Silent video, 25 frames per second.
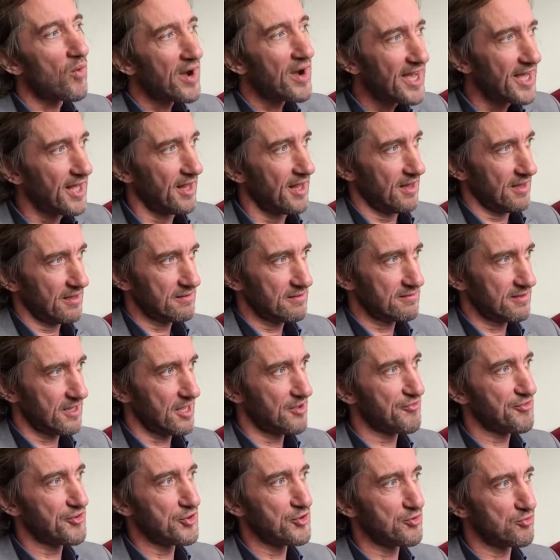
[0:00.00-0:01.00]
well
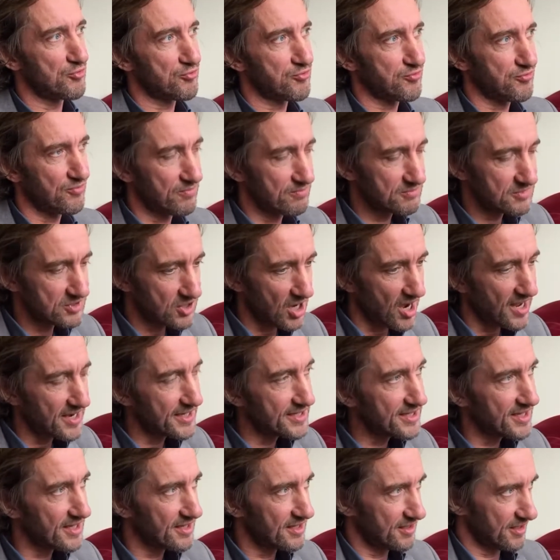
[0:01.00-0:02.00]
if you've
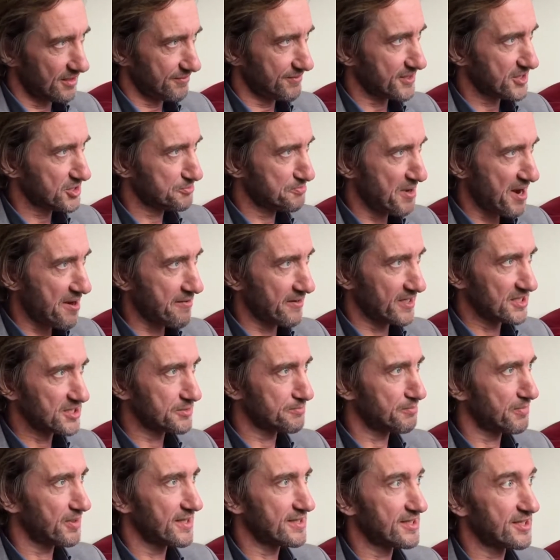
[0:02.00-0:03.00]
got enough experience,
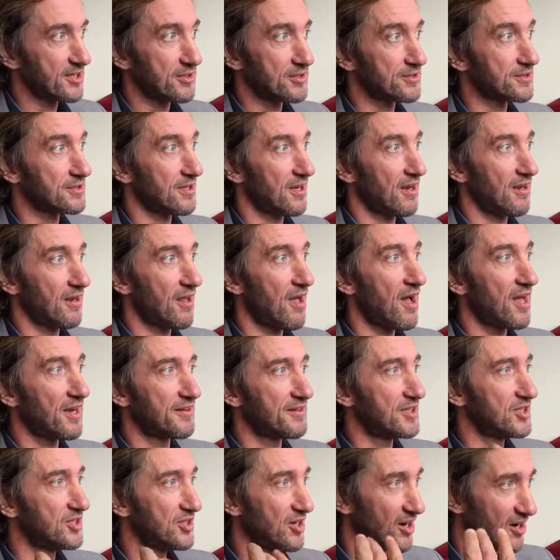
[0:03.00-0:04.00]
but there's a lot
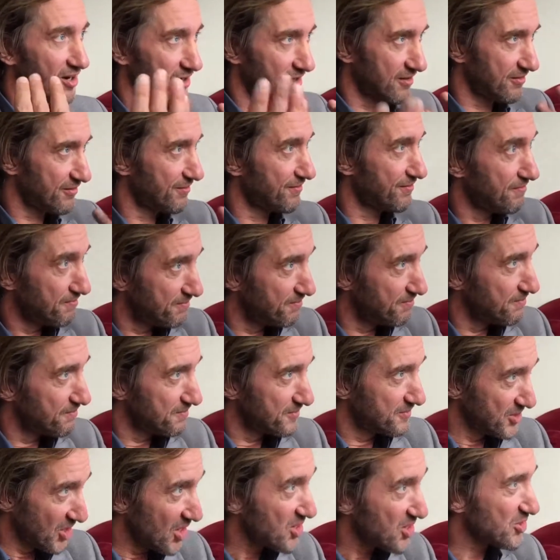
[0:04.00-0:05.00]
of
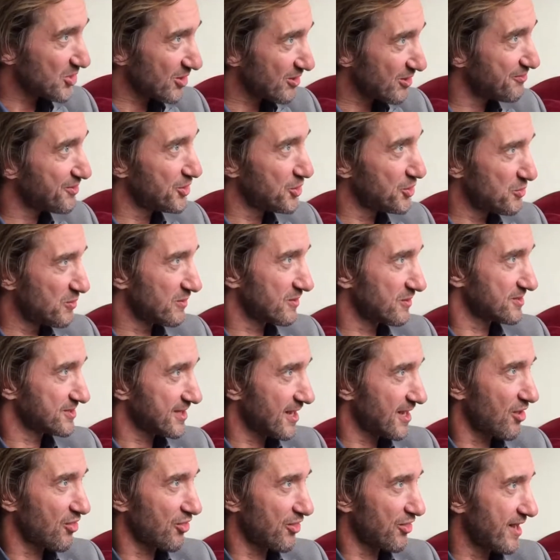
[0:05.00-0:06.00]
younger viewers
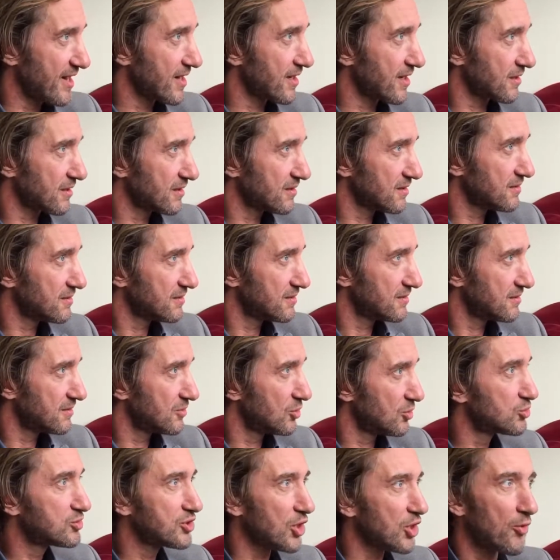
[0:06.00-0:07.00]
out there
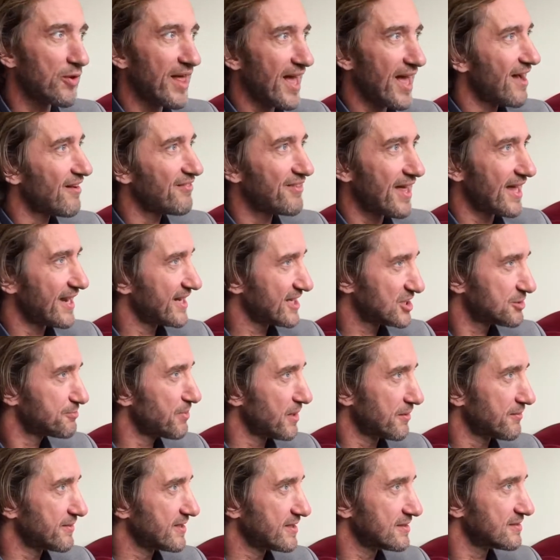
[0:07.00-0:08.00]
who don't have that
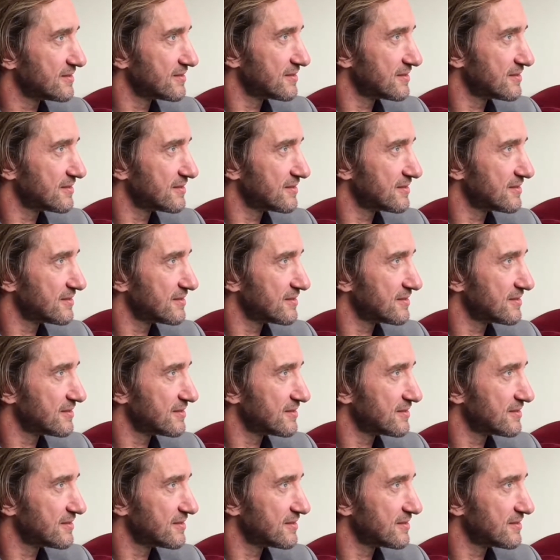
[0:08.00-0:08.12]
experience.